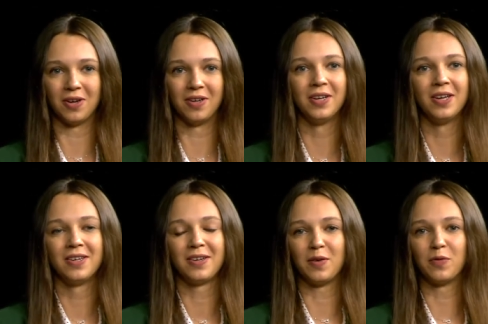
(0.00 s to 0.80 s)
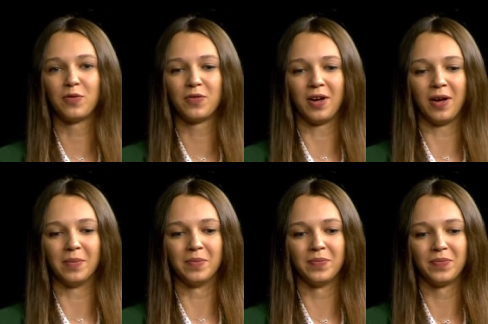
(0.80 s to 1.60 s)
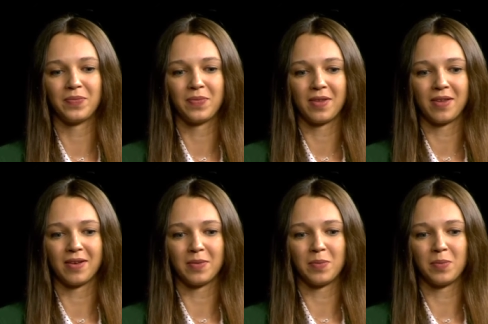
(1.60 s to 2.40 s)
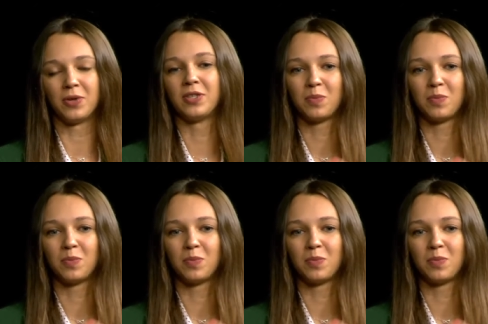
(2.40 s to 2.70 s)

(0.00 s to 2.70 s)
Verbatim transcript: are kind of um, per